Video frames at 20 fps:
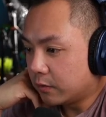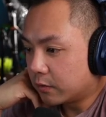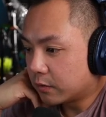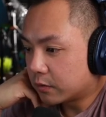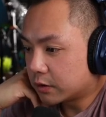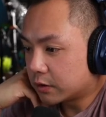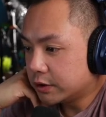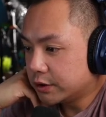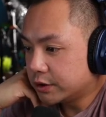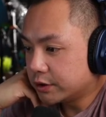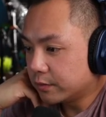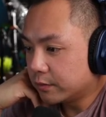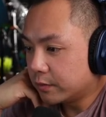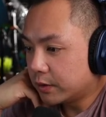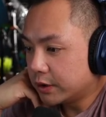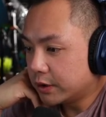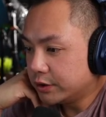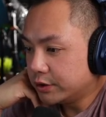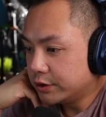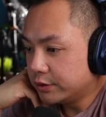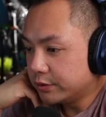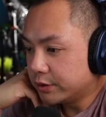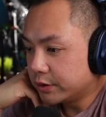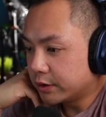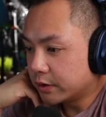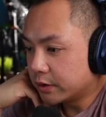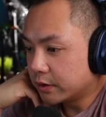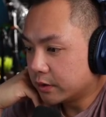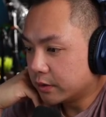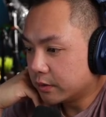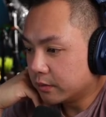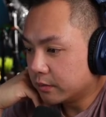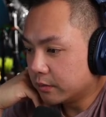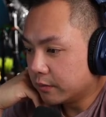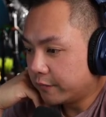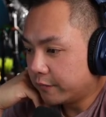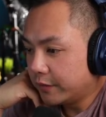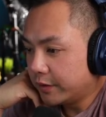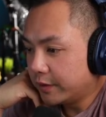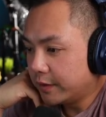orange Wada Junior will
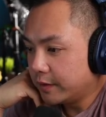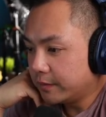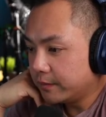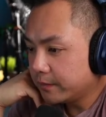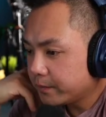fit